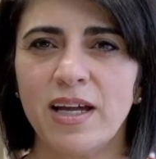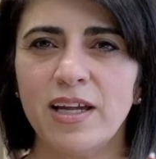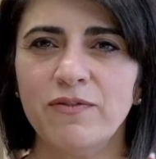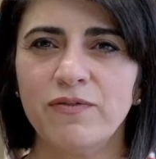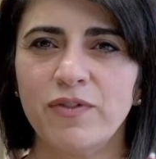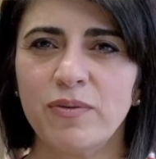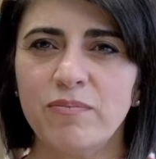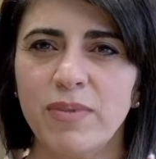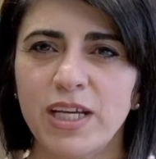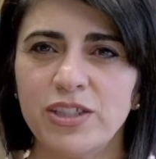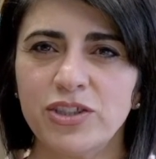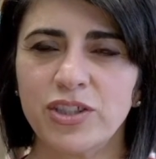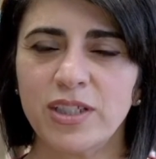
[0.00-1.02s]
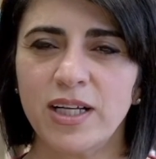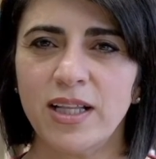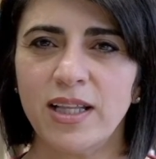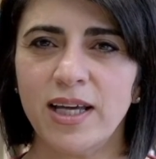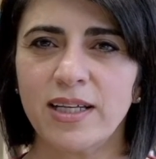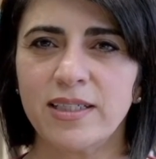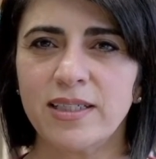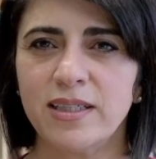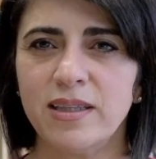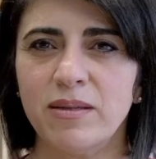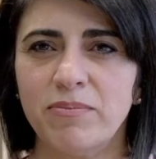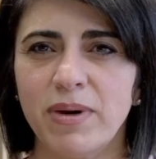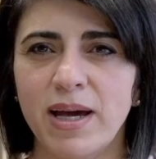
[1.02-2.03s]
information
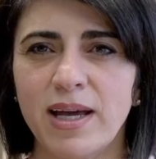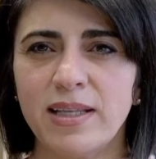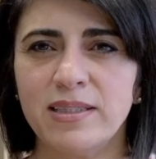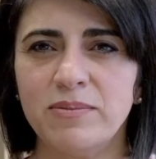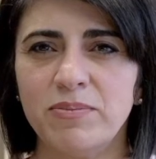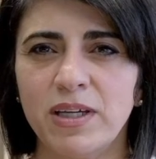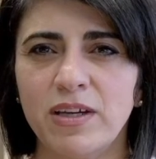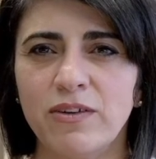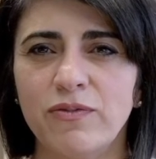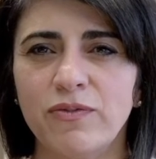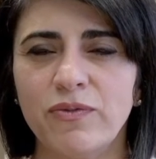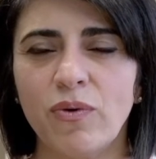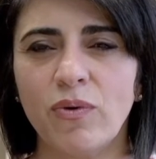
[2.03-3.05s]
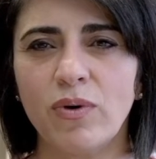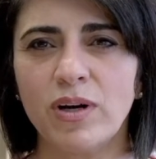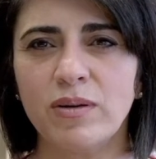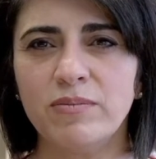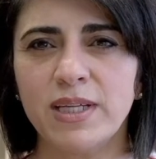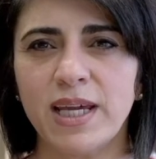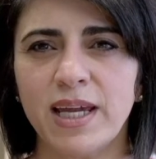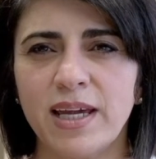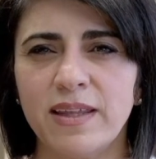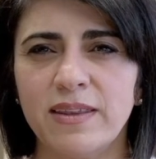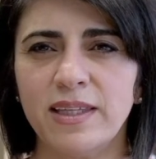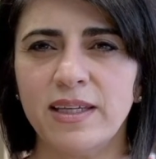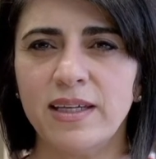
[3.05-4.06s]
collected, the bonds being formed,
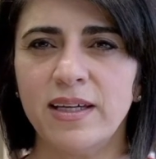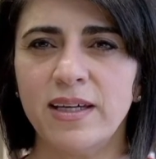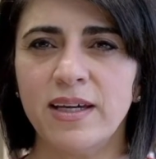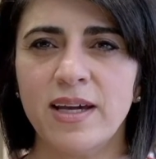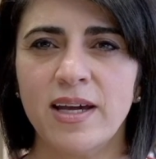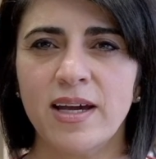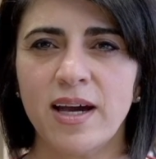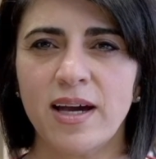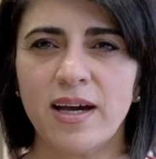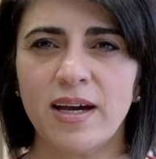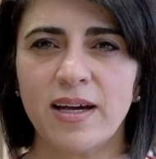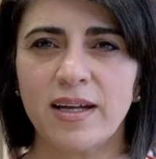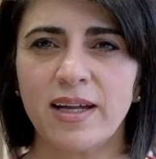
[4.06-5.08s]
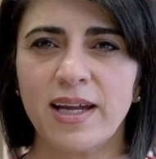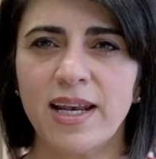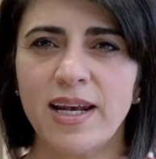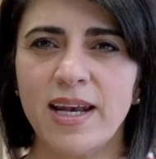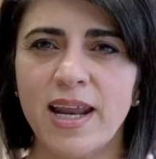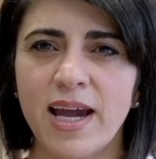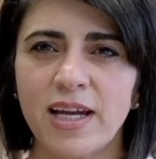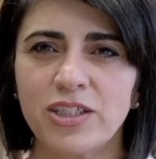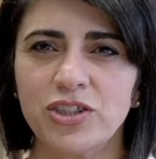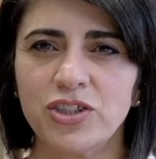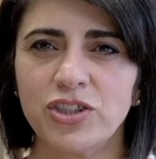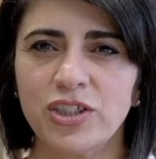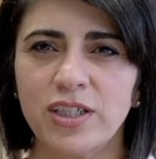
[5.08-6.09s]
and the uh,
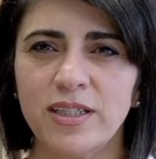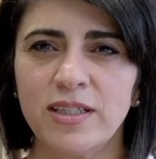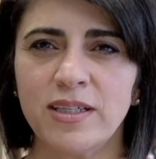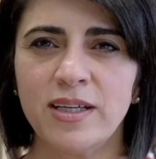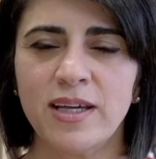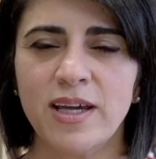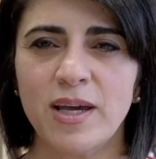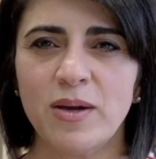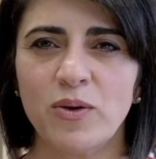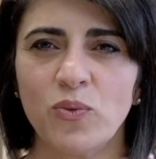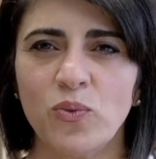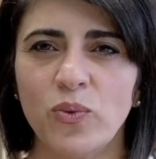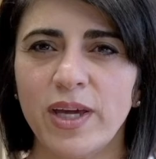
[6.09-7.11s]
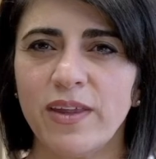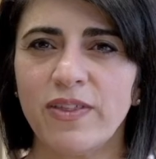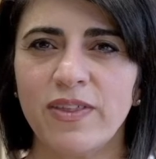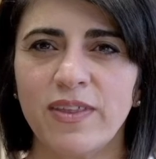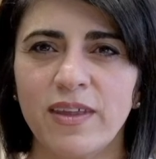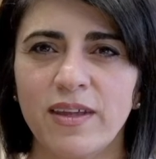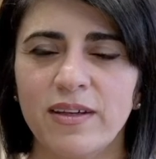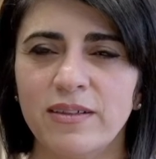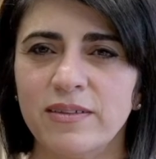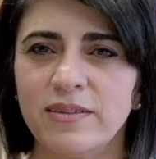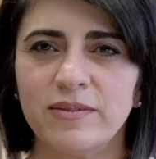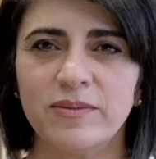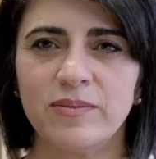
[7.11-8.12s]
connection with
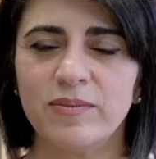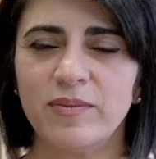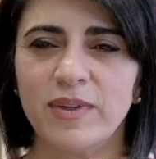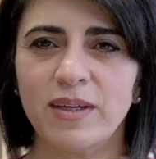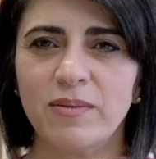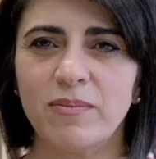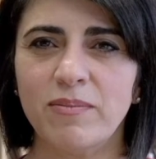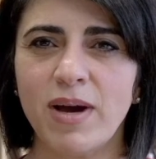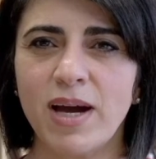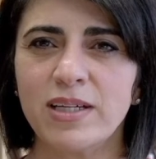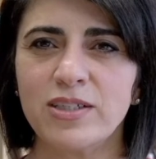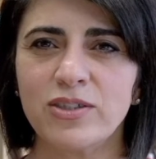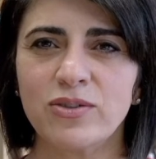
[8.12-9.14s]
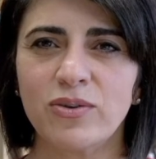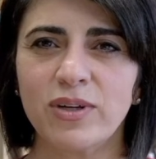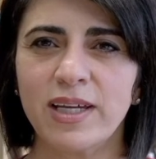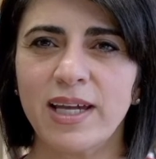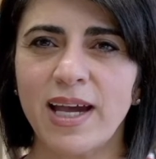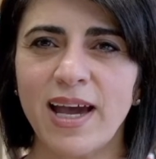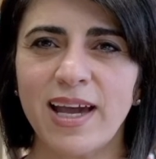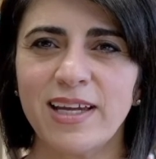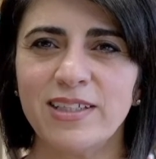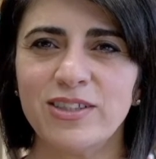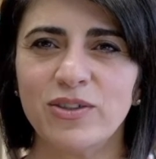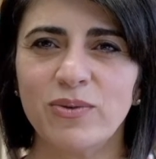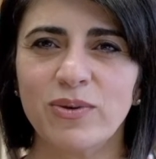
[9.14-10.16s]
Montessori
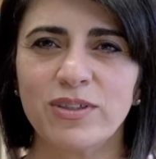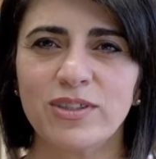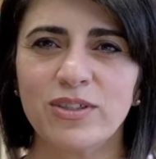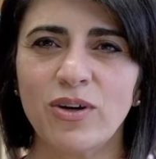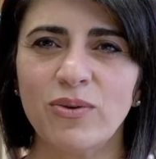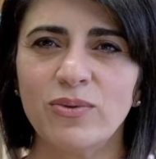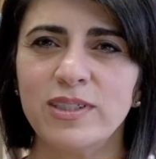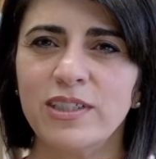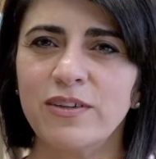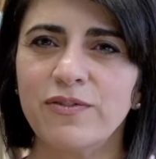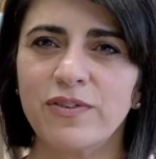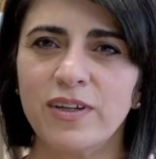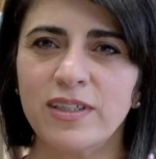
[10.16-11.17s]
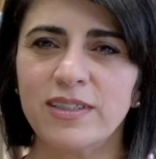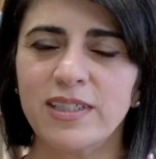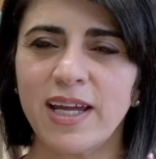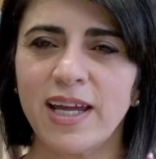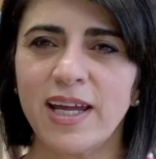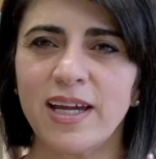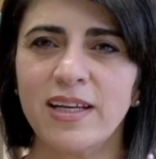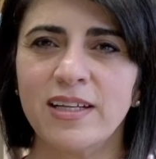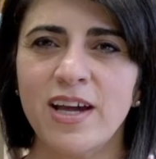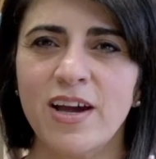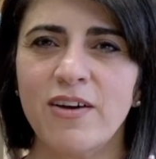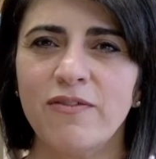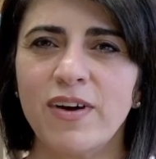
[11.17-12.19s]
guides who are so different and
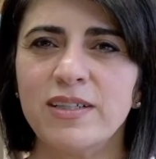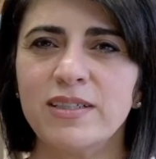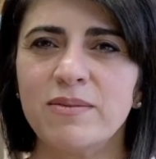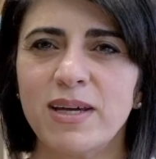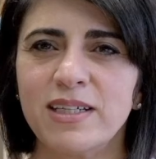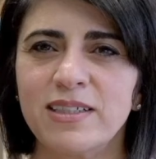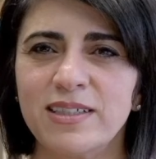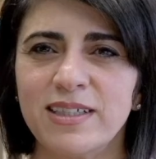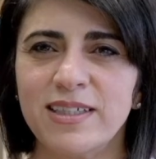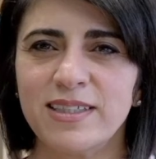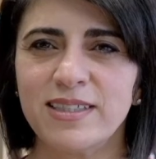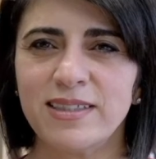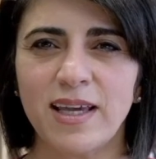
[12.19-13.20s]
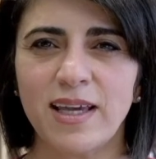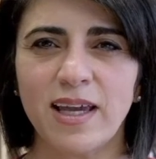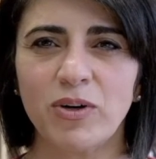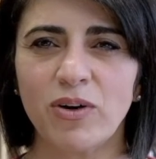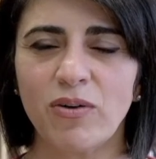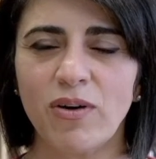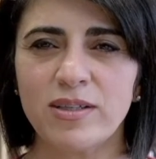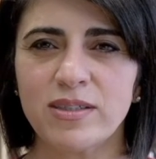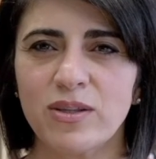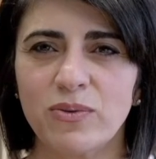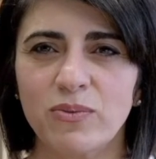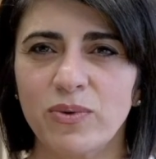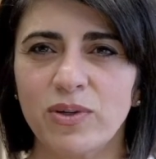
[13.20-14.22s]
fundamentally the same across
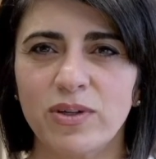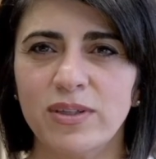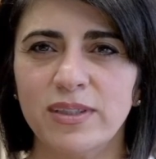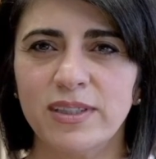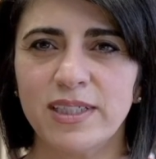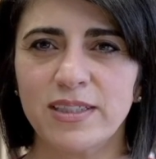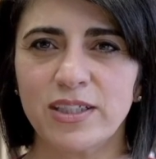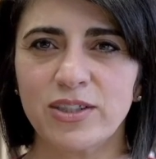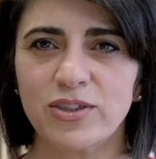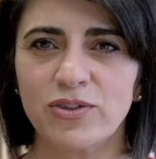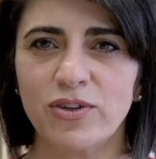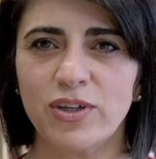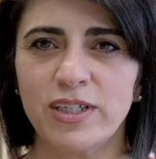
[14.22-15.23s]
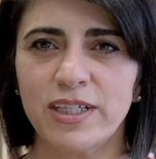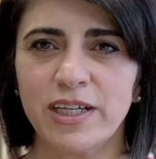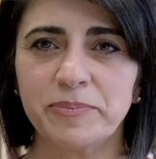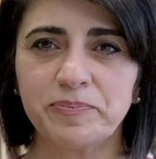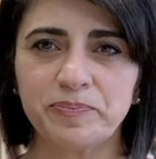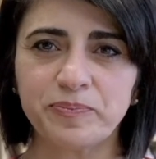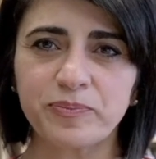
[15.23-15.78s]
the world is extraordinary.